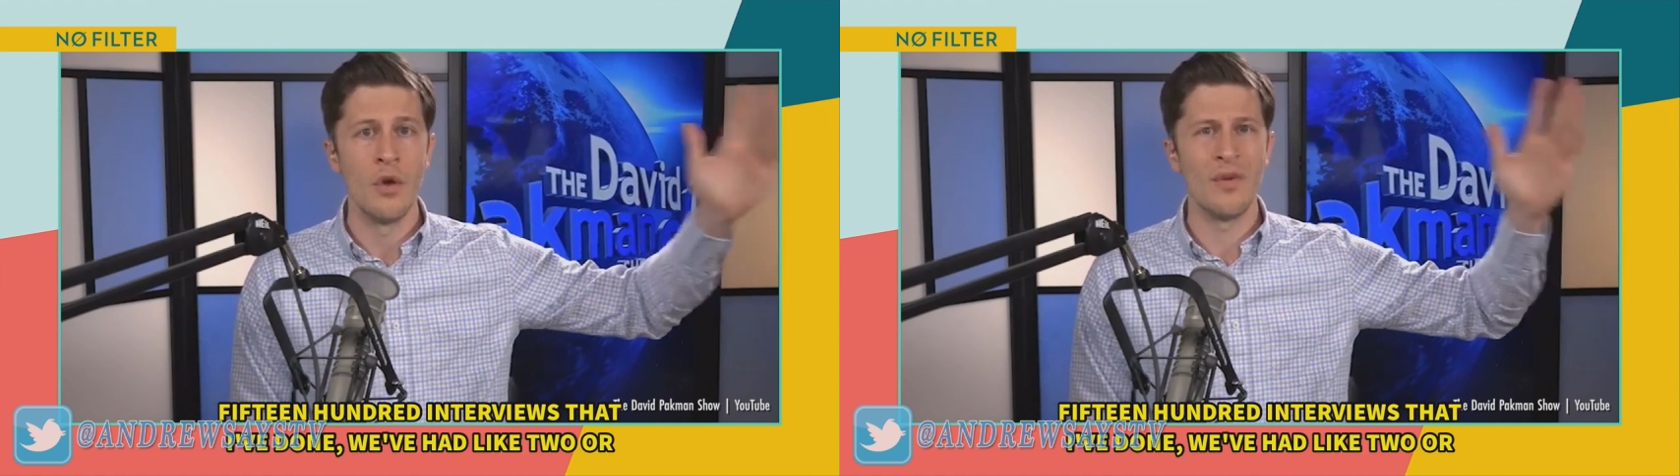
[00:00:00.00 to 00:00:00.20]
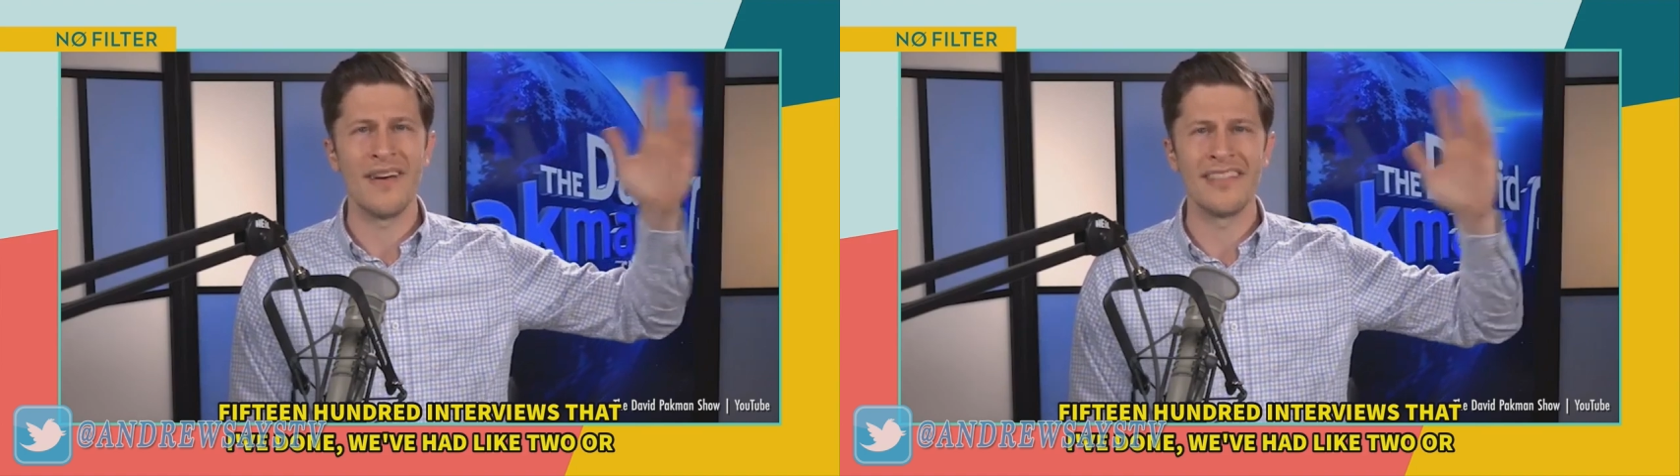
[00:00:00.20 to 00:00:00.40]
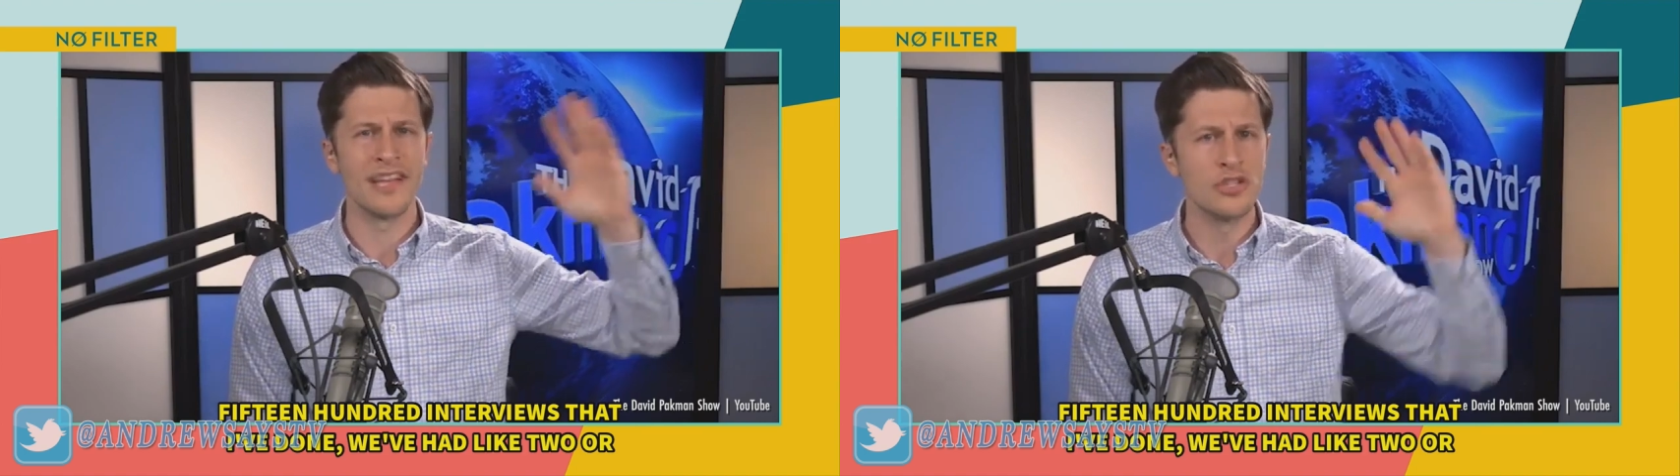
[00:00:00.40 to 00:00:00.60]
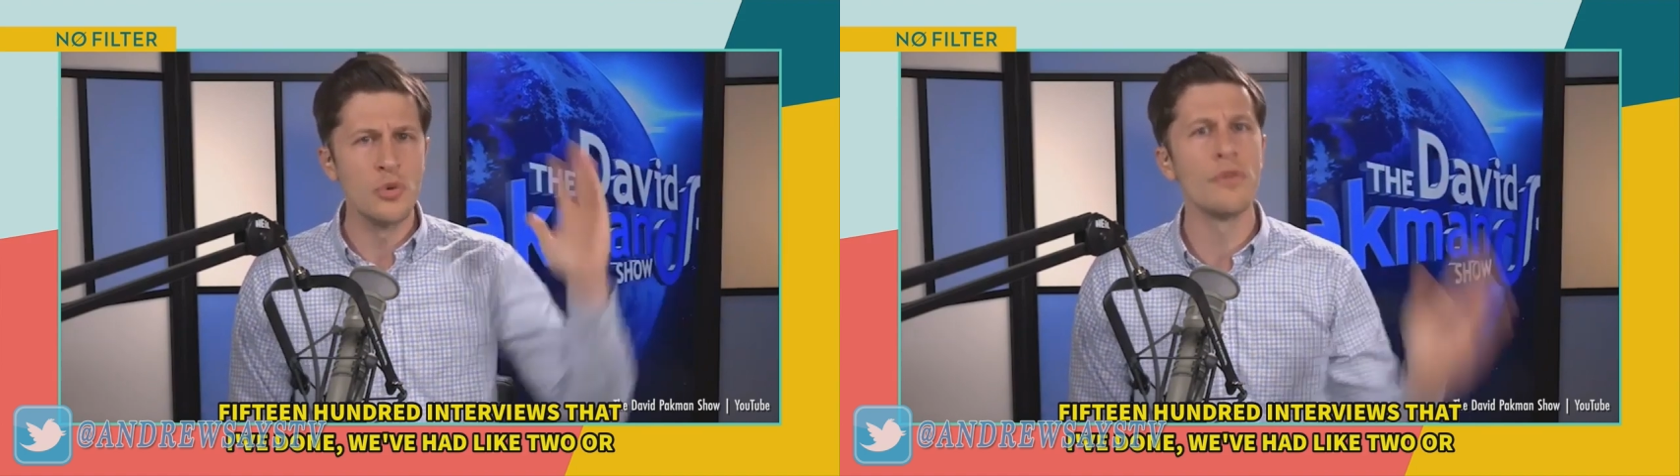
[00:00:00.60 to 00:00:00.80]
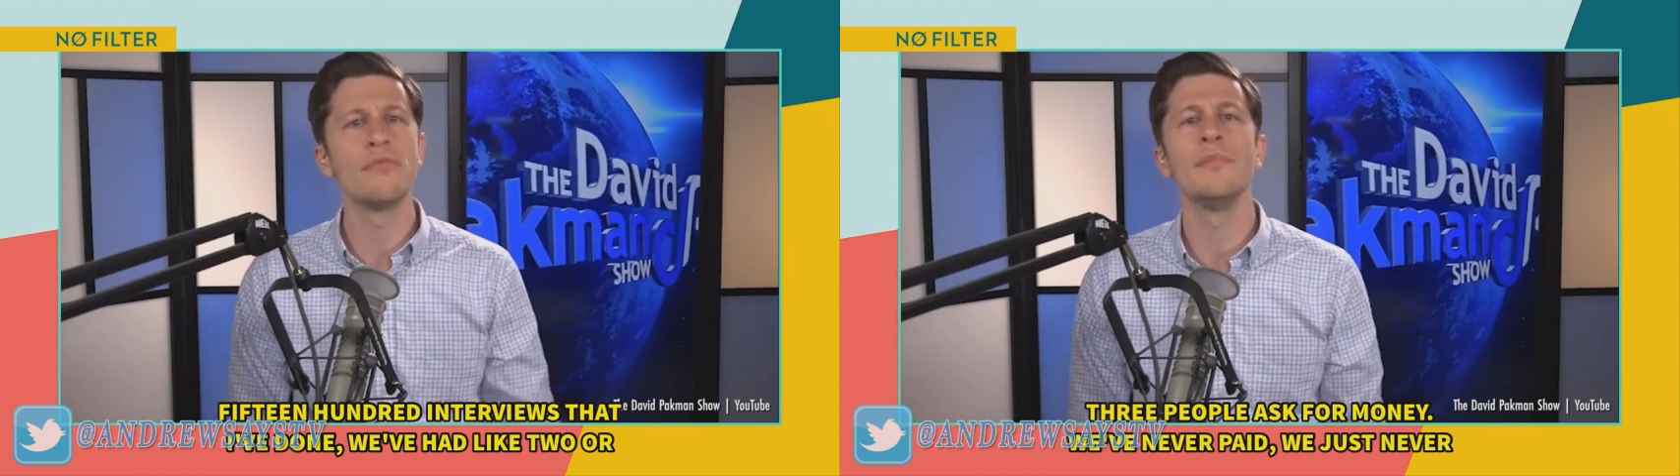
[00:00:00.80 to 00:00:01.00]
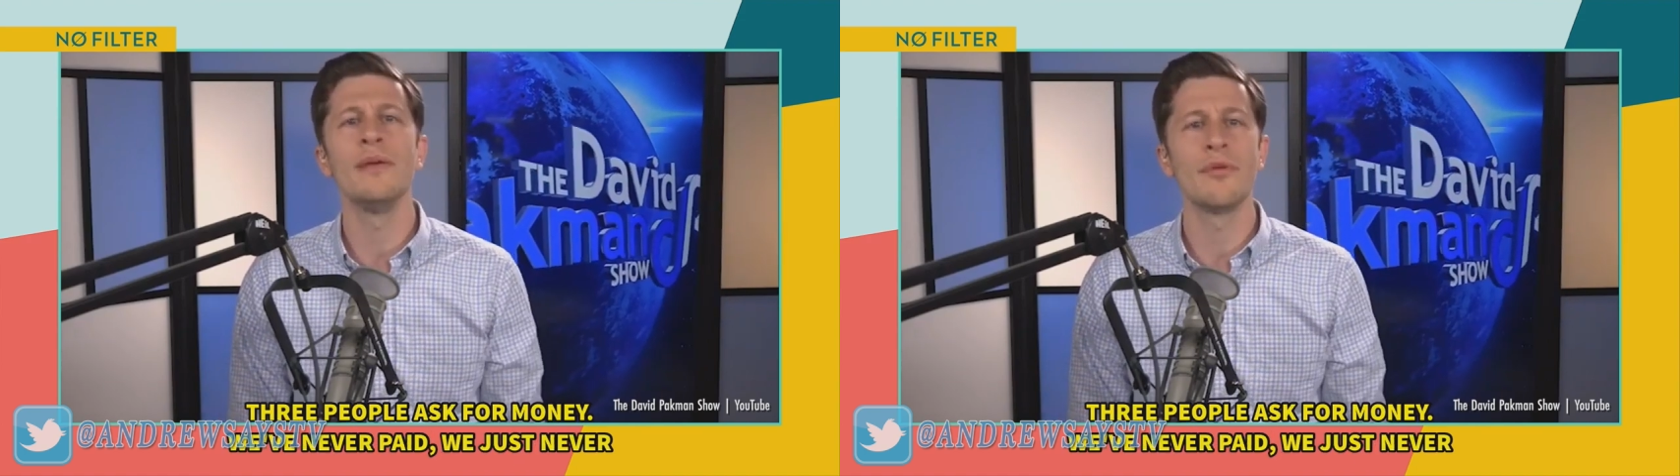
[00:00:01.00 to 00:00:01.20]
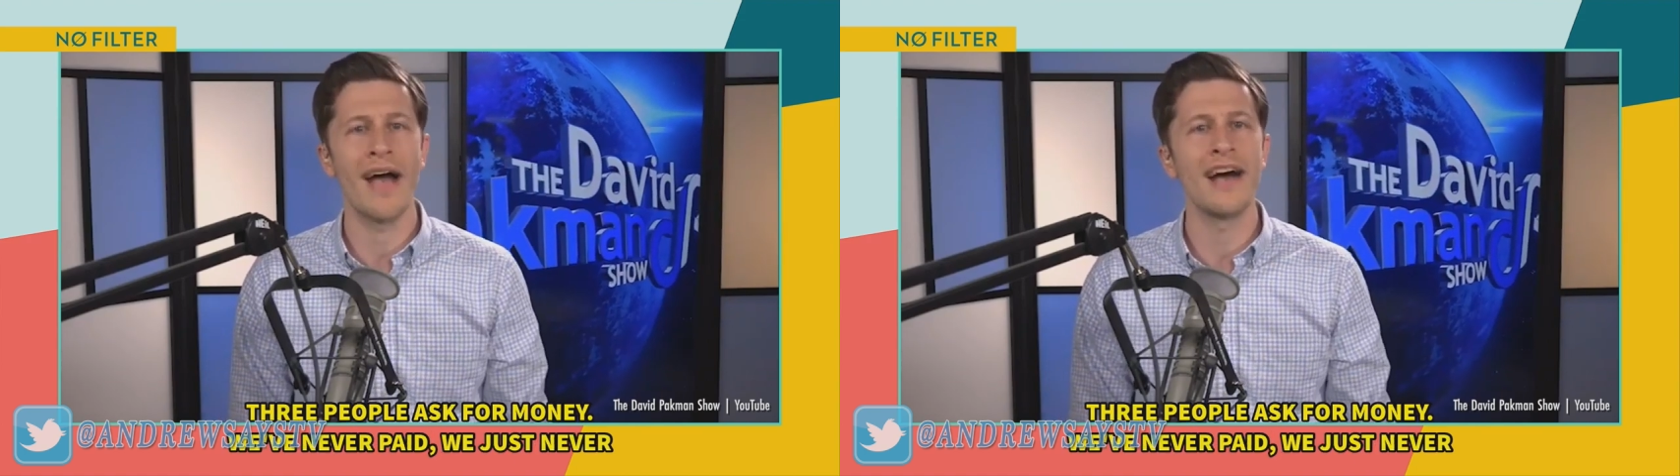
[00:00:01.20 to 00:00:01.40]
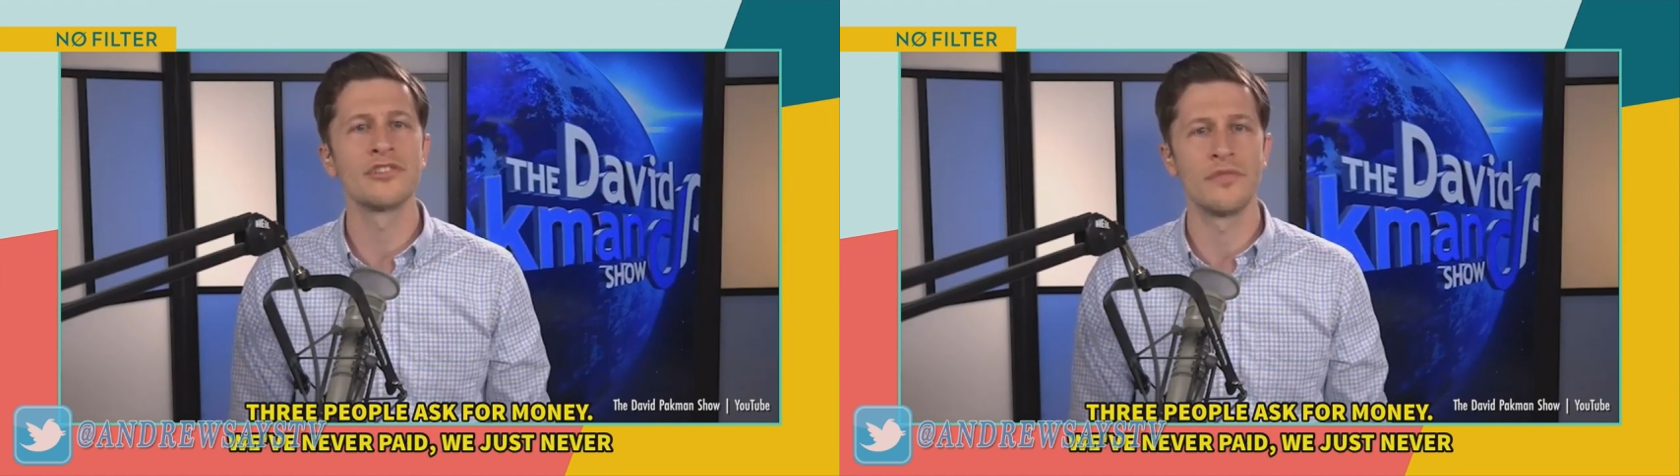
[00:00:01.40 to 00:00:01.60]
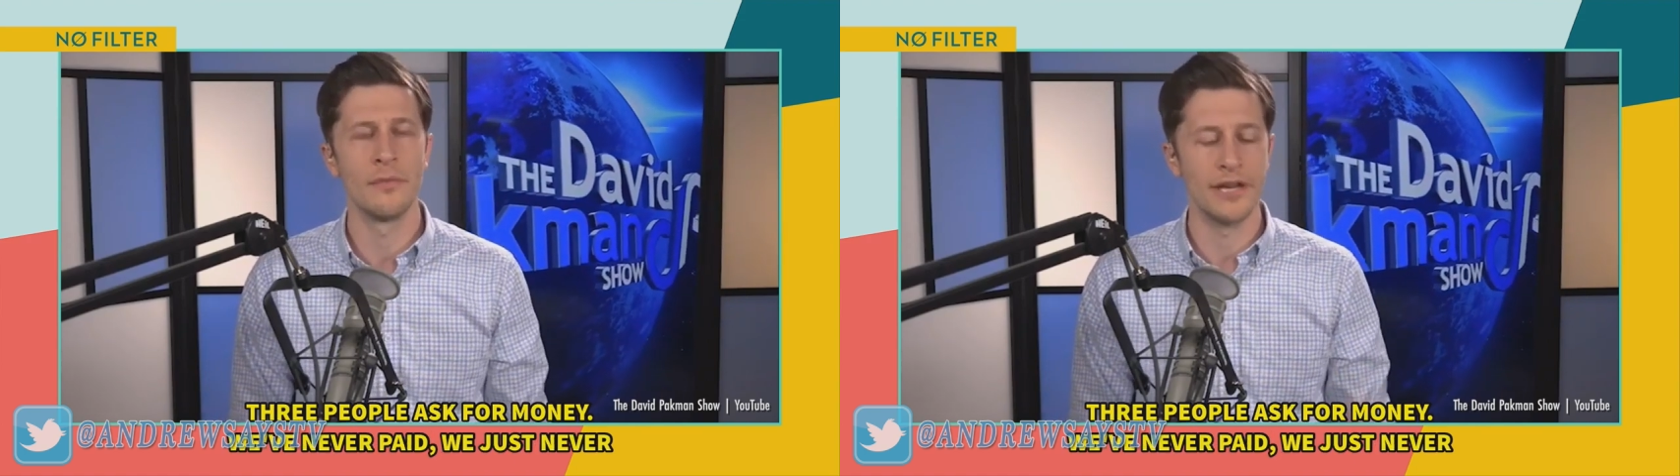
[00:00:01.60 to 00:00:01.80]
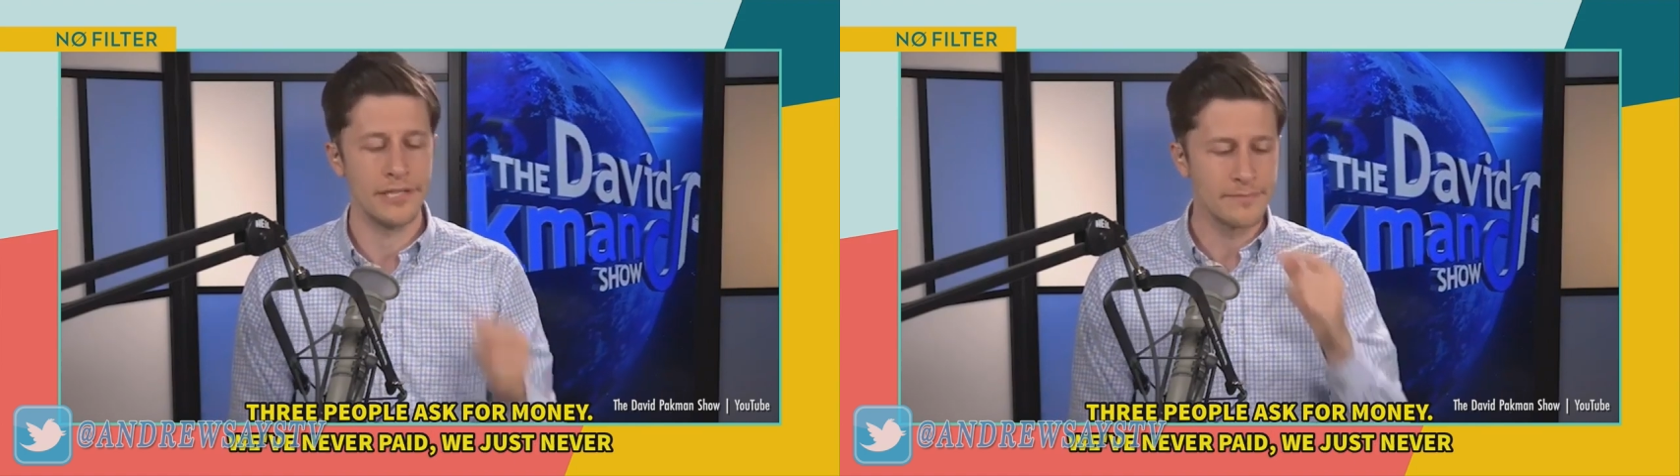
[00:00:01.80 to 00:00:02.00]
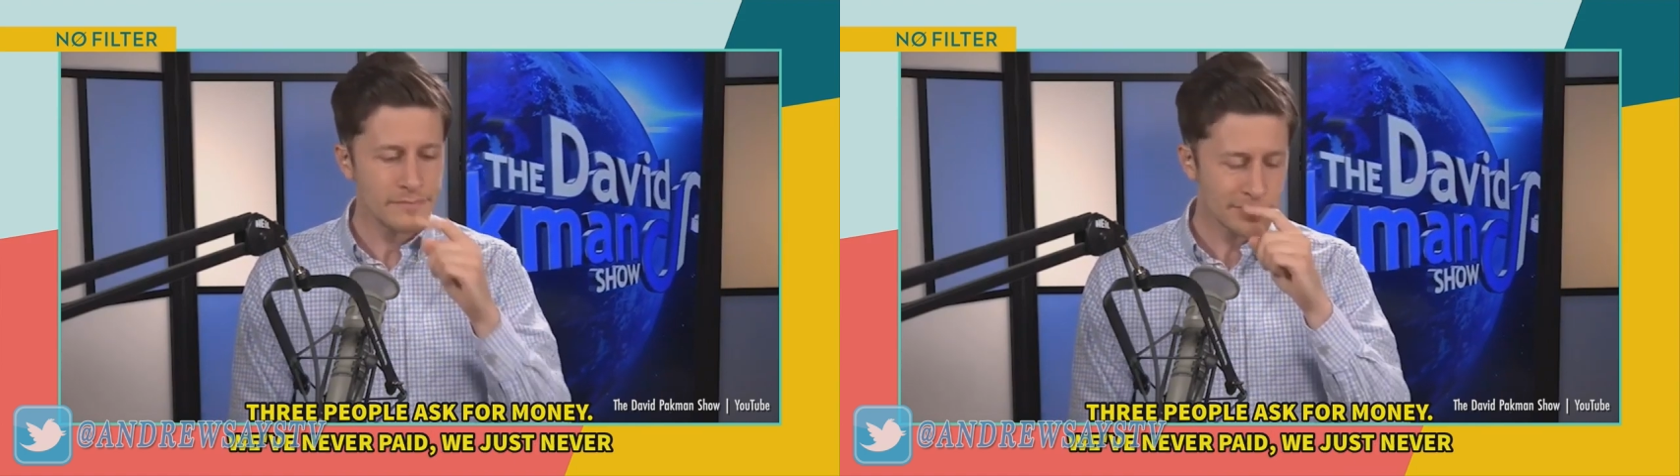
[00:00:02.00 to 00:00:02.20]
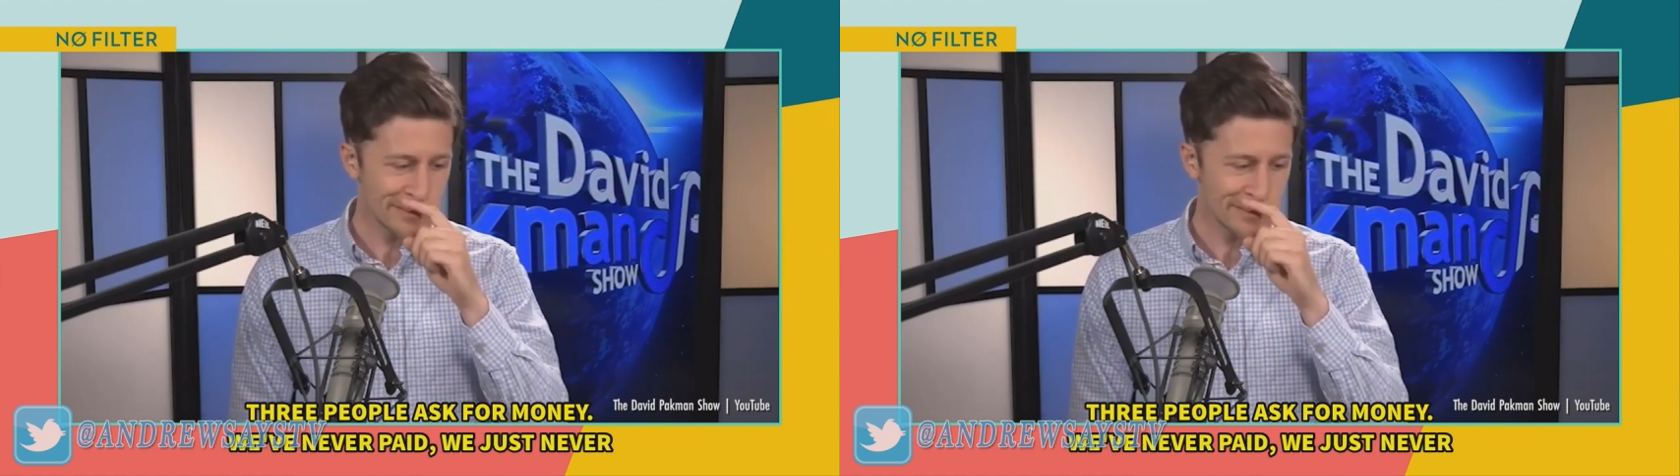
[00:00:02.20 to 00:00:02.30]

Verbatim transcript: We've had like 2 or 3 people ask for money.